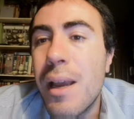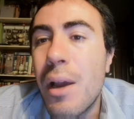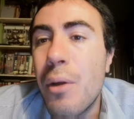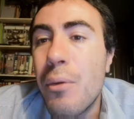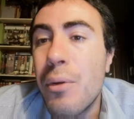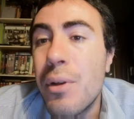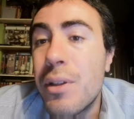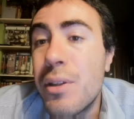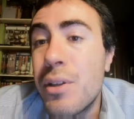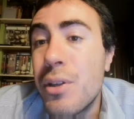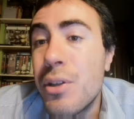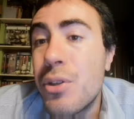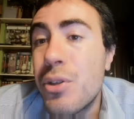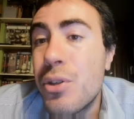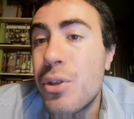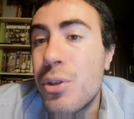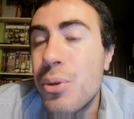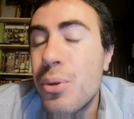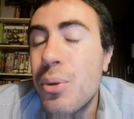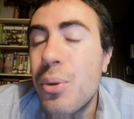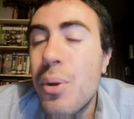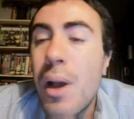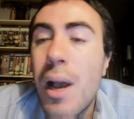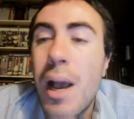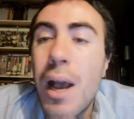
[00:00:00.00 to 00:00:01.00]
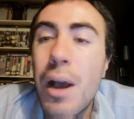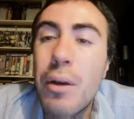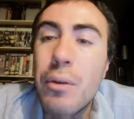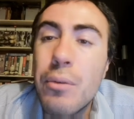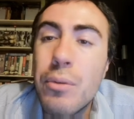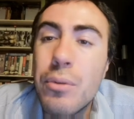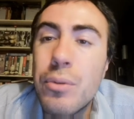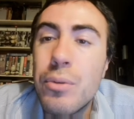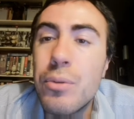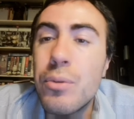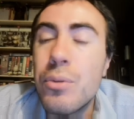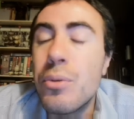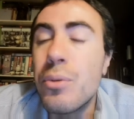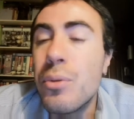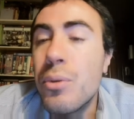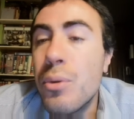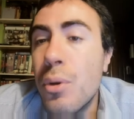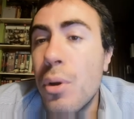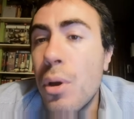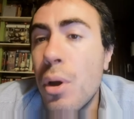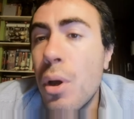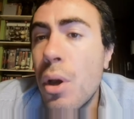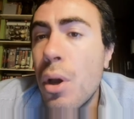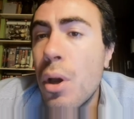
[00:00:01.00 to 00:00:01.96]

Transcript: will teach you how to